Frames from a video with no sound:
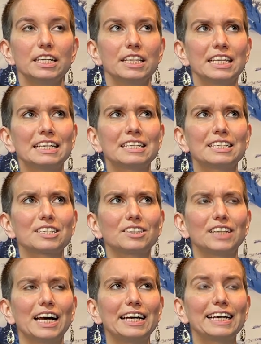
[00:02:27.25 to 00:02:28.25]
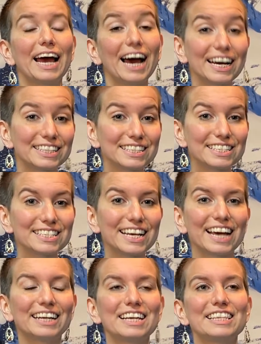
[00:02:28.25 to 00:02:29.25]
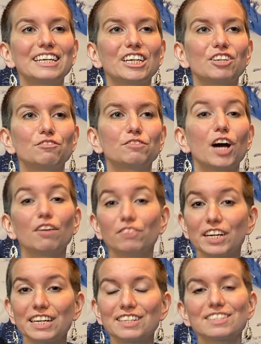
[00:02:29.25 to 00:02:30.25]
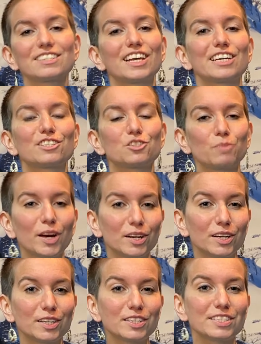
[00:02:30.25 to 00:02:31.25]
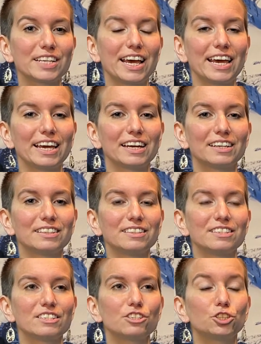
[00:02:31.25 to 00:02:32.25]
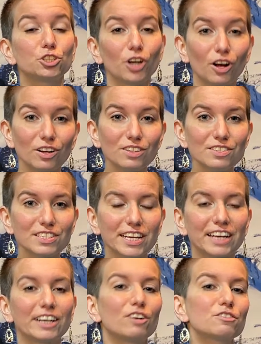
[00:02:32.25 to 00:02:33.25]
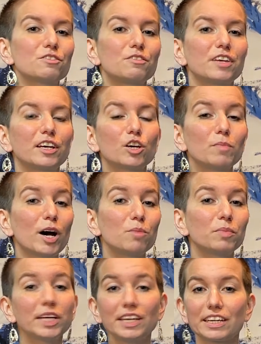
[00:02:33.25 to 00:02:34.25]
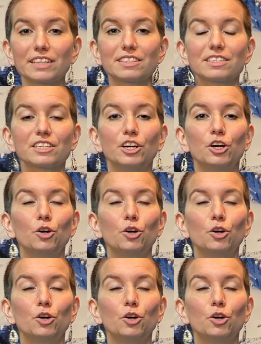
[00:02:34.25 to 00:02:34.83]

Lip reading: things like hats, and I think of coverings like sweaters and shawls, and I also think about blankets,